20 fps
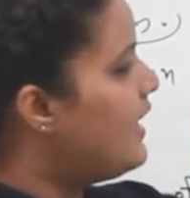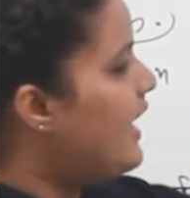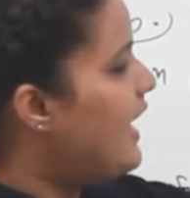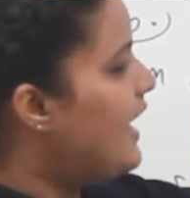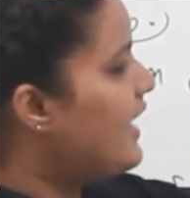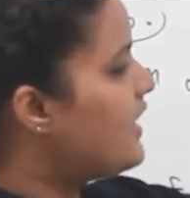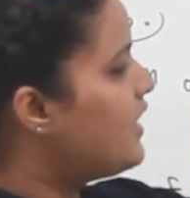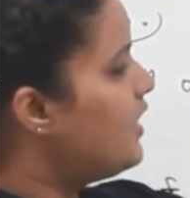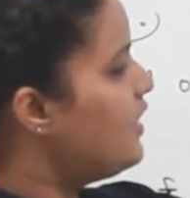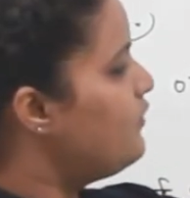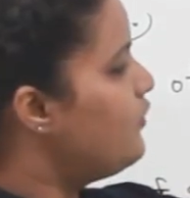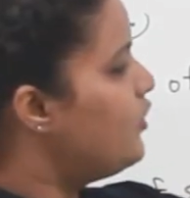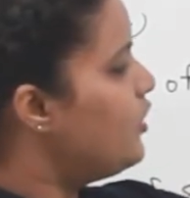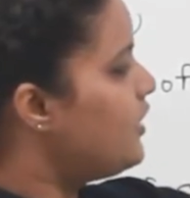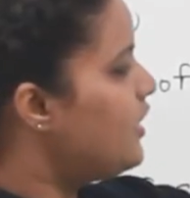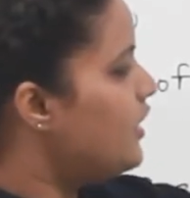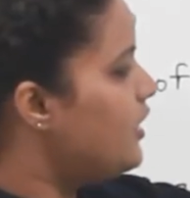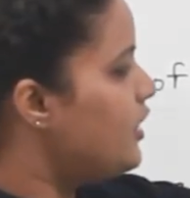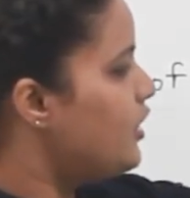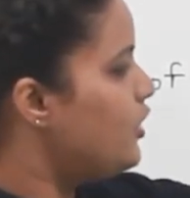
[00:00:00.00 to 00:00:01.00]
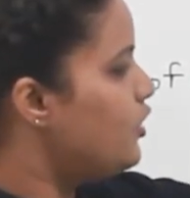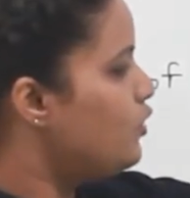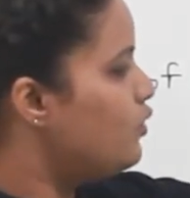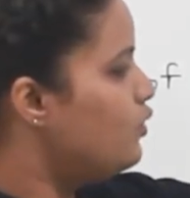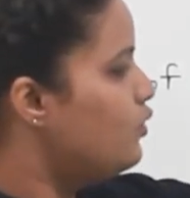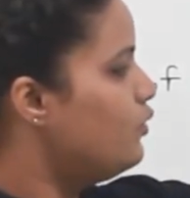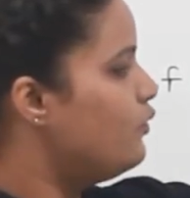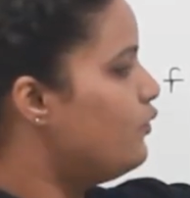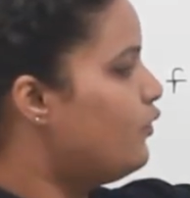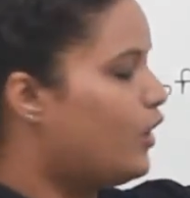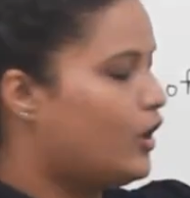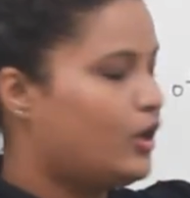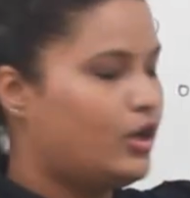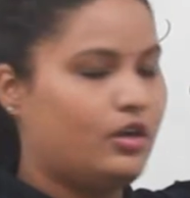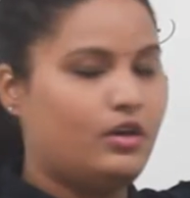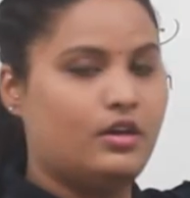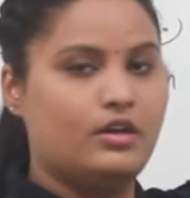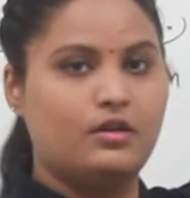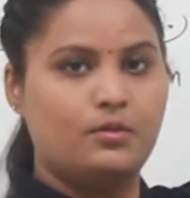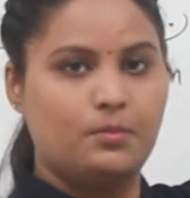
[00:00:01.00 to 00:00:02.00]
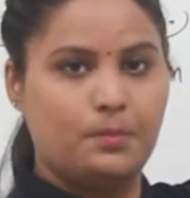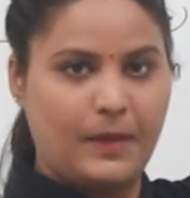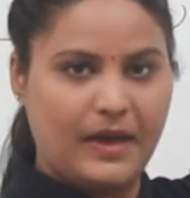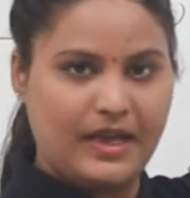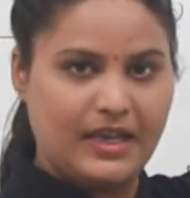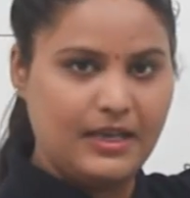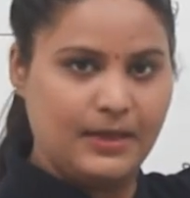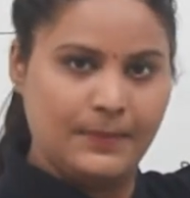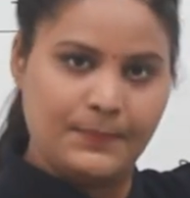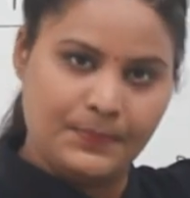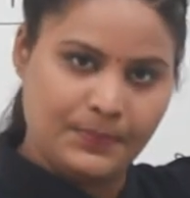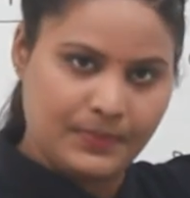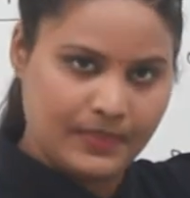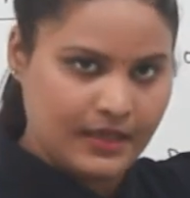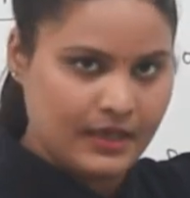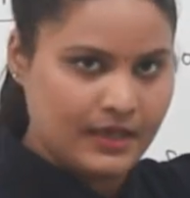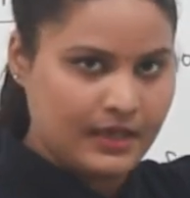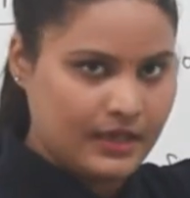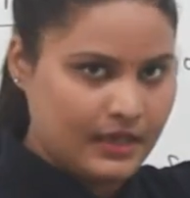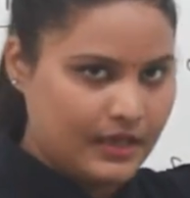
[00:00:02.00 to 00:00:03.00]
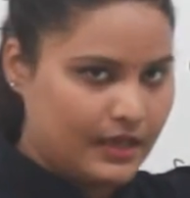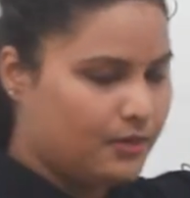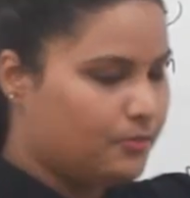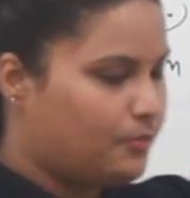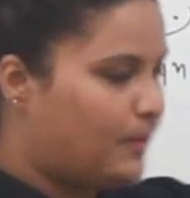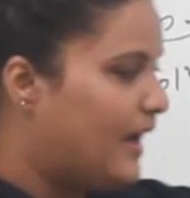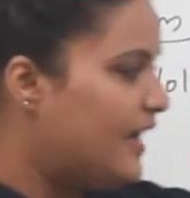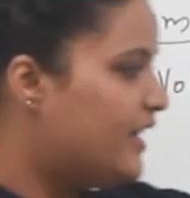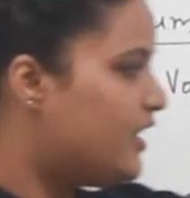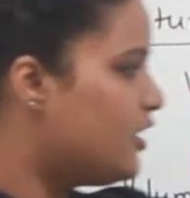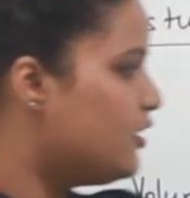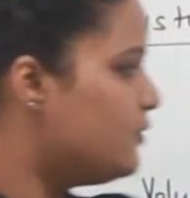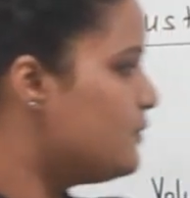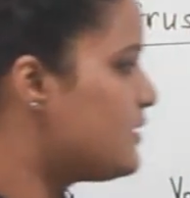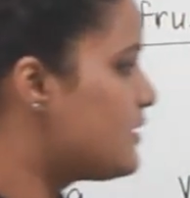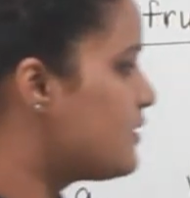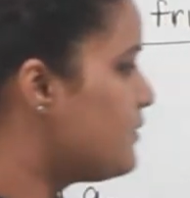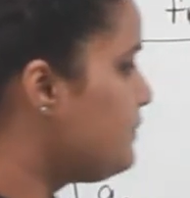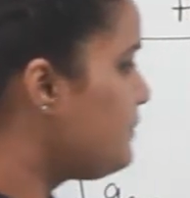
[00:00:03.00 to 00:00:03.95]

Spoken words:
I convert it into 40 pi in pi terms,